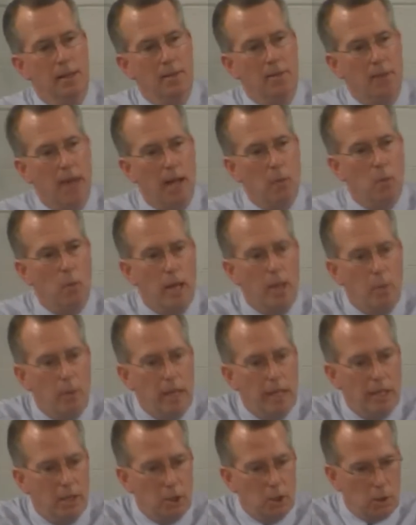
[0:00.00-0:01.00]
That way,
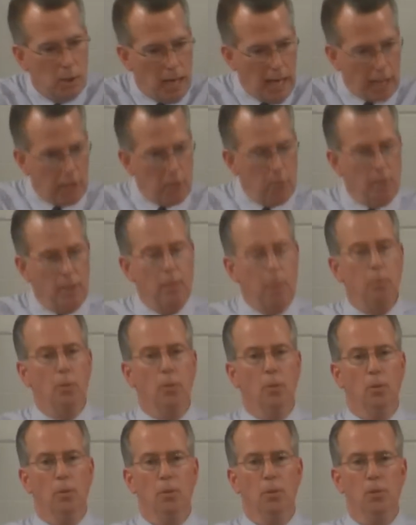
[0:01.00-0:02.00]
we attract
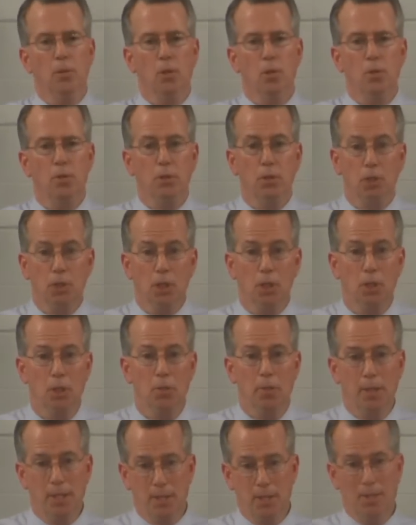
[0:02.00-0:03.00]
people to the church
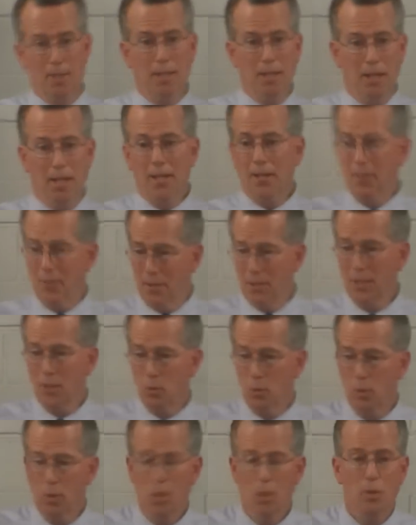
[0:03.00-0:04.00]
because they like the
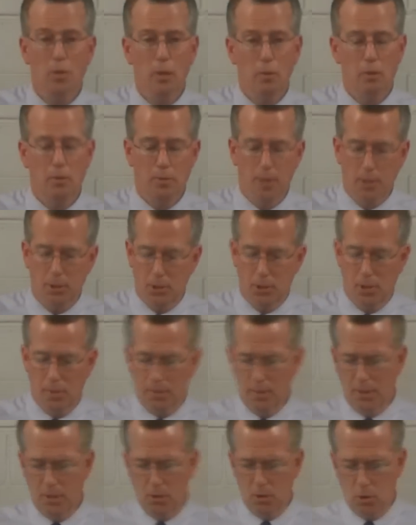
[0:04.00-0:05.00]
things we're doing. We've done
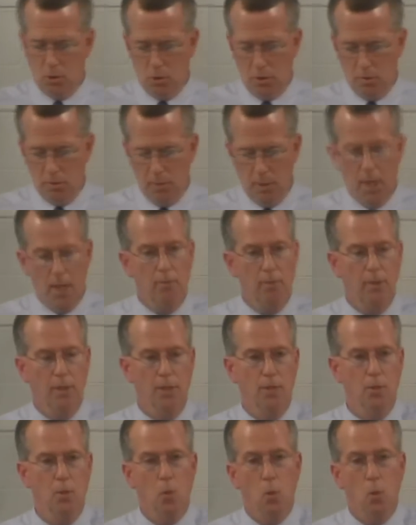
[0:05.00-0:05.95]
something sort of benevolent.